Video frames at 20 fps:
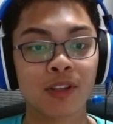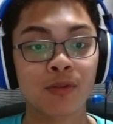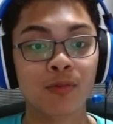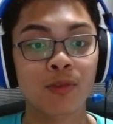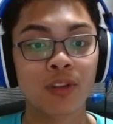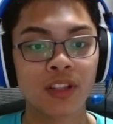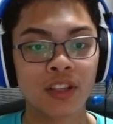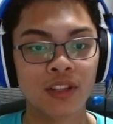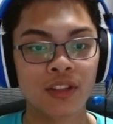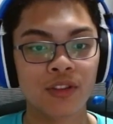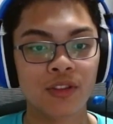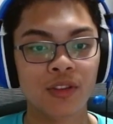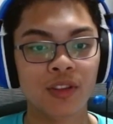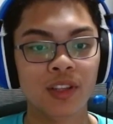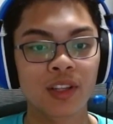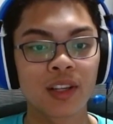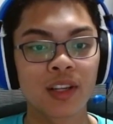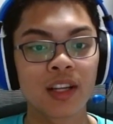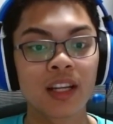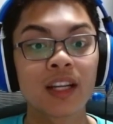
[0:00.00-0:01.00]
One controller.
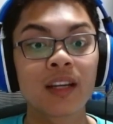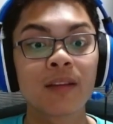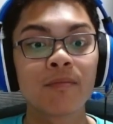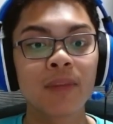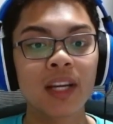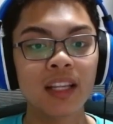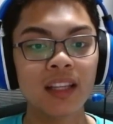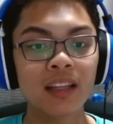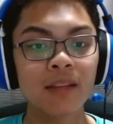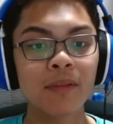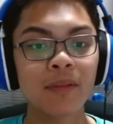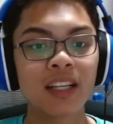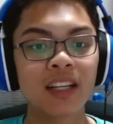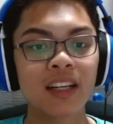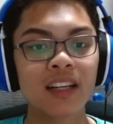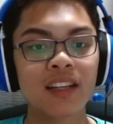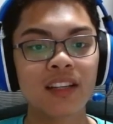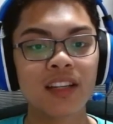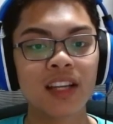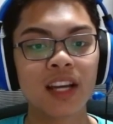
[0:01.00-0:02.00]
Mainly
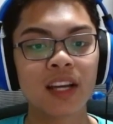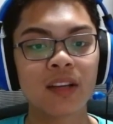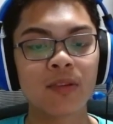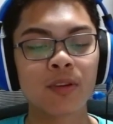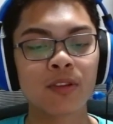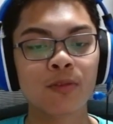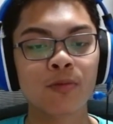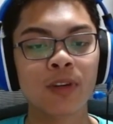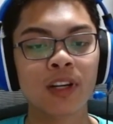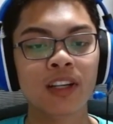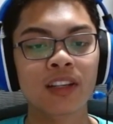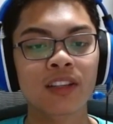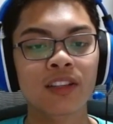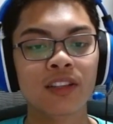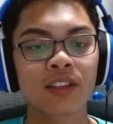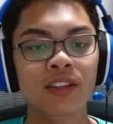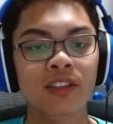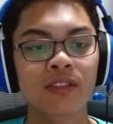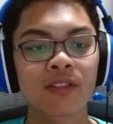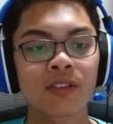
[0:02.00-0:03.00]
because the Xbox wireless
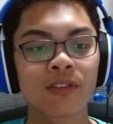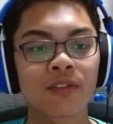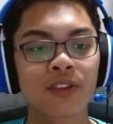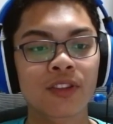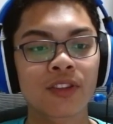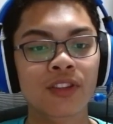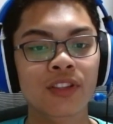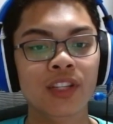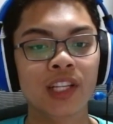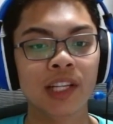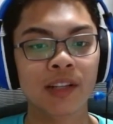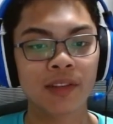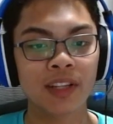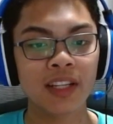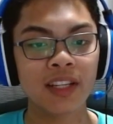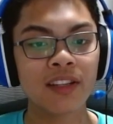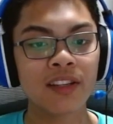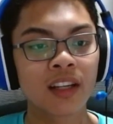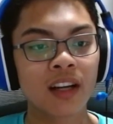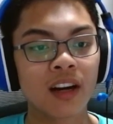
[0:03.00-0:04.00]
controller for series